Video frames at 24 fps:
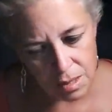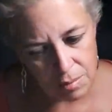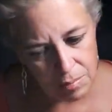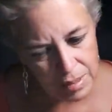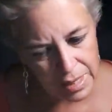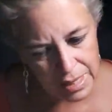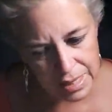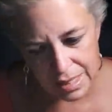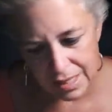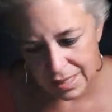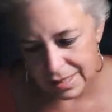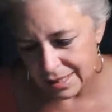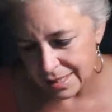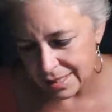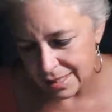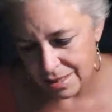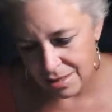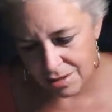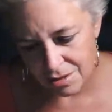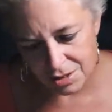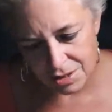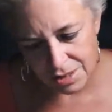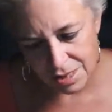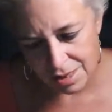because
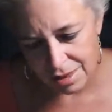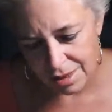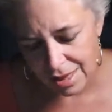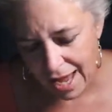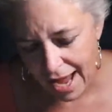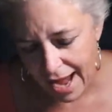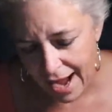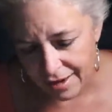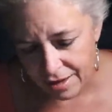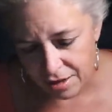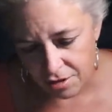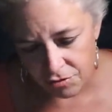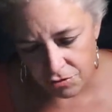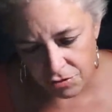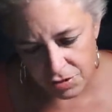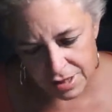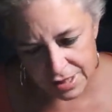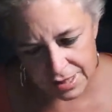there's a lack of